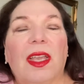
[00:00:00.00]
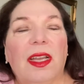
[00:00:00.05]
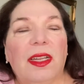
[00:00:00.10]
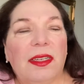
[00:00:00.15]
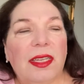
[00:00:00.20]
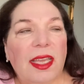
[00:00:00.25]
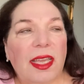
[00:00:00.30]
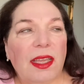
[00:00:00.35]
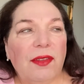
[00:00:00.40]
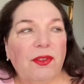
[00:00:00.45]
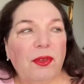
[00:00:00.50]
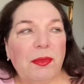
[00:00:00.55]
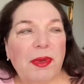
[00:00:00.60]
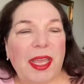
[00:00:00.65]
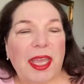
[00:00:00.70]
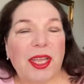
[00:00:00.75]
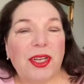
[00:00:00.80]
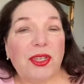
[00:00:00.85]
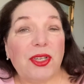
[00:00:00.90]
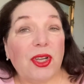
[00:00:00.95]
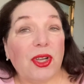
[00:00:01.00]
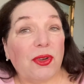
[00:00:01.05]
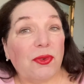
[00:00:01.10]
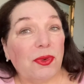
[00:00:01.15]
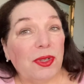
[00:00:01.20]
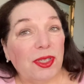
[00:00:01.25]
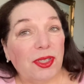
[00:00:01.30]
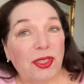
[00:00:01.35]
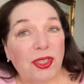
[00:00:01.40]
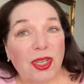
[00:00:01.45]
Diane from Diane Dog
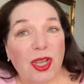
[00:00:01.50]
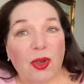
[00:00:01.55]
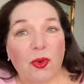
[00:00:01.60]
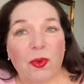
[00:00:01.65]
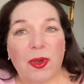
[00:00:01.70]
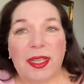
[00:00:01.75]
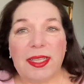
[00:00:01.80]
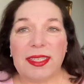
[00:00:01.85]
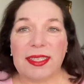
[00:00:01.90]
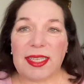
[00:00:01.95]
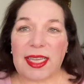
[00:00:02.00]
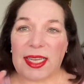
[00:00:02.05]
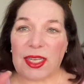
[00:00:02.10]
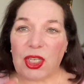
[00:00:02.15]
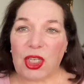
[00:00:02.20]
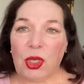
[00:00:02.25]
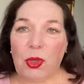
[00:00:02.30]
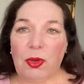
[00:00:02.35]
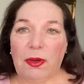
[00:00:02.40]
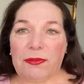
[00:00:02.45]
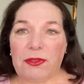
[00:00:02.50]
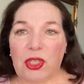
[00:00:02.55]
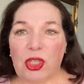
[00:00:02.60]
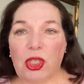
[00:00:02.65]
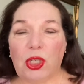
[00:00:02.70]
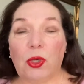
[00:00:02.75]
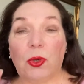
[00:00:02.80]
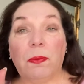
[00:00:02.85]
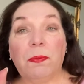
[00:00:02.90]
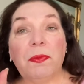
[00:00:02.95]
Real Talk Wednesday, 2 of
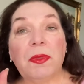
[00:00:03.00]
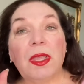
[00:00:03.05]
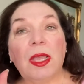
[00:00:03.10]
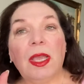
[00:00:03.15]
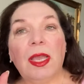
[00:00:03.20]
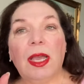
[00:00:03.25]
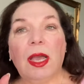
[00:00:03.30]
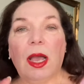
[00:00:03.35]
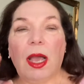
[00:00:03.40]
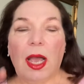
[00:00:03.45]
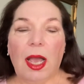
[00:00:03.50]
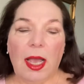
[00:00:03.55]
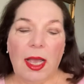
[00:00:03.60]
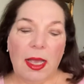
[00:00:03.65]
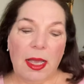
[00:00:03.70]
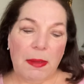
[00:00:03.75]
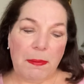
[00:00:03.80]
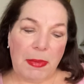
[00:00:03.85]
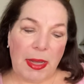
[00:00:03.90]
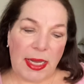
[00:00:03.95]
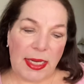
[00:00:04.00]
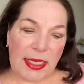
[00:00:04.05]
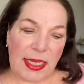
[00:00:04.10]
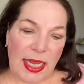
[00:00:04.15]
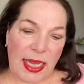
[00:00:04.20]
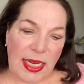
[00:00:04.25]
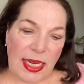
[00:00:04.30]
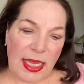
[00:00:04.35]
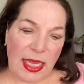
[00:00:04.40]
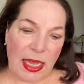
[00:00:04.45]
2. My
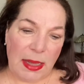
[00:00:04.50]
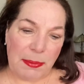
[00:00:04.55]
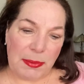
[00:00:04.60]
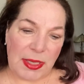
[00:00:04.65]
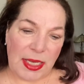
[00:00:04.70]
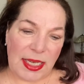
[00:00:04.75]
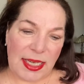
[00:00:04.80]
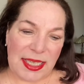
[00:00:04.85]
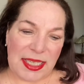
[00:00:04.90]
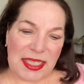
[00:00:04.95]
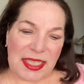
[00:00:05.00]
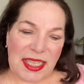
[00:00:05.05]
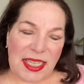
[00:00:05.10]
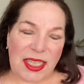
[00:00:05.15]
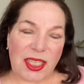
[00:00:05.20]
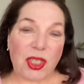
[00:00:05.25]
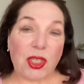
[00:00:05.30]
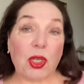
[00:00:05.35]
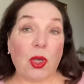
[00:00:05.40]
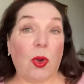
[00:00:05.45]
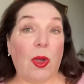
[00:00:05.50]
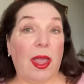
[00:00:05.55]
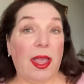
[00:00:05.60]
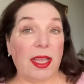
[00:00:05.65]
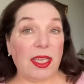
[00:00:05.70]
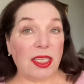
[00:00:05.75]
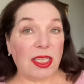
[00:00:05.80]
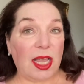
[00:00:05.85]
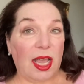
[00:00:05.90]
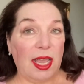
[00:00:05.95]
dating update is this. So
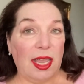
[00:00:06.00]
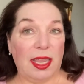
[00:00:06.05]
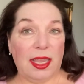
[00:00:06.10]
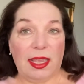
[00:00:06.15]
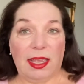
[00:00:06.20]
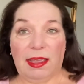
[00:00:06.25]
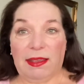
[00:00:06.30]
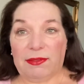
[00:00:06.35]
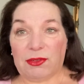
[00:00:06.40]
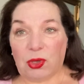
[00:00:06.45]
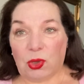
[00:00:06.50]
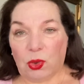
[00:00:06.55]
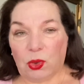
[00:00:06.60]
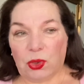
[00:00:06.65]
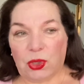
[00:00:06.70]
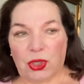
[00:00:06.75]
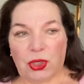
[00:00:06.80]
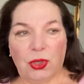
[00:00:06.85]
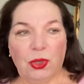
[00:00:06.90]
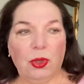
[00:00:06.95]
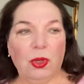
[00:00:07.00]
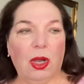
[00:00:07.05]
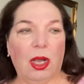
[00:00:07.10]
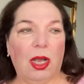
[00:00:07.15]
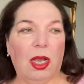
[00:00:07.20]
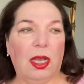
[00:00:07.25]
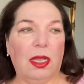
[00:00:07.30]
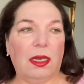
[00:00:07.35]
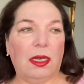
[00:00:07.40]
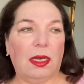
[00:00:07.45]
as I have told you
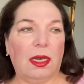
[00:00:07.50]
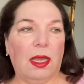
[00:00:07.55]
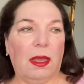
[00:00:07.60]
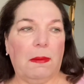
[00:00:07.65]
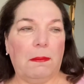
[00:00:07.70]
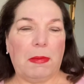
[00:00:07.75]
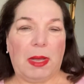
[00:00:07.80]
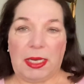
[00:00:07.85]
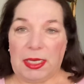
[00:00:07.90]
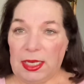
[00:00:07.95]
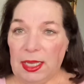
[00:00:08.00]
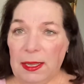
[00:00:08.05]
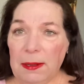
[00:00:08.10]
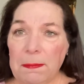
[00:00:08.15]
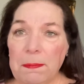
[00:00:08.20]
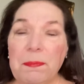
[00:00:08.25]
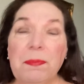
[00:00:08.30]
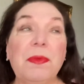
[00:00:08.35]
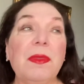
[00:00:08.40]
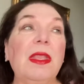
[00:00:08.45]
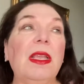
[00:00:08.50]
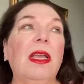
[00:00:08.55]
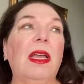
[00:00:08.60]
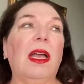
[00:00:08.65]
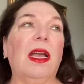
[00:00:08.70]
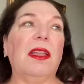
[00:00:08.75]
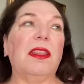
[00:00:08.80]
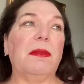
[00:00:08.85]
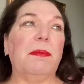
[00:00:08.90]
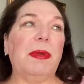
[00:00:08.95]
on Monday,
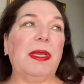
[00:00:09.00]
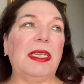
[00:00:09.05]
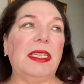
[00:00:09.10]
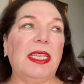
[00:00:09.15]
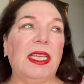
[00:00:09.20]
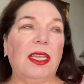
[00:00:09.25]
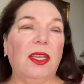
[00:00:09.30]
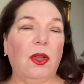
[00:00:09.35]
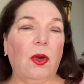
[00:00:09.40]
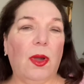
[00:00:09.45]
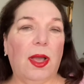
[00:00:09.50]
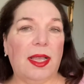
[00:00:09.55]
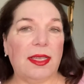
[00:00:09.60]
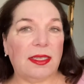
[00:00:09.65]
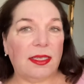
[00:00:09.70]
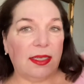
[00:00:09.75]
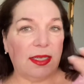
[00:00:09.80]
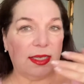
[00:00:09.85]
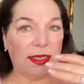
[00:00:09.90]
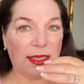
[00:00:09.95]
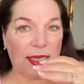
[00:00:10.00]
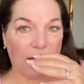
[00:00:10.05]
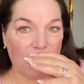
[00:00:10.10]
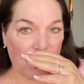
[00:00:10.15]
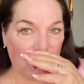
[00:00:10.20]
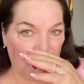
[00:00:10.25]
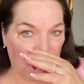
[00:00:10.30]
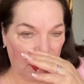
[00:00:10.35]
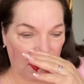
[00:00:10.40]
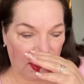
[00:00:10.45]
the Big Dingo has an
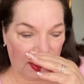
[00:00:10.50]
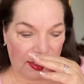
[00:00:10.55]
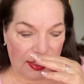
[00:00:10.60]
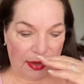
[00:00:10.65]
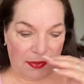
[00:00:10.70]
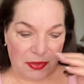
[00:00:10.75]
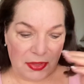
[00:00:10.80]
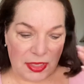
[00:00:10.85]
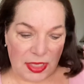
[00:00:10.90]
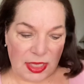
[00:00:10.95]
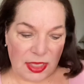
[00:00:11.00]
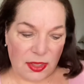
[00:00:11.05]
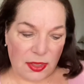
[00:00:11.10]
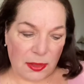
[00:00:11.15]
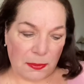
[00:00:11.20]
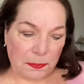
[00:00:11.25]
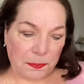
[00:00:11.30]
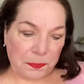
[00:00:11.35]
extension till the 17th.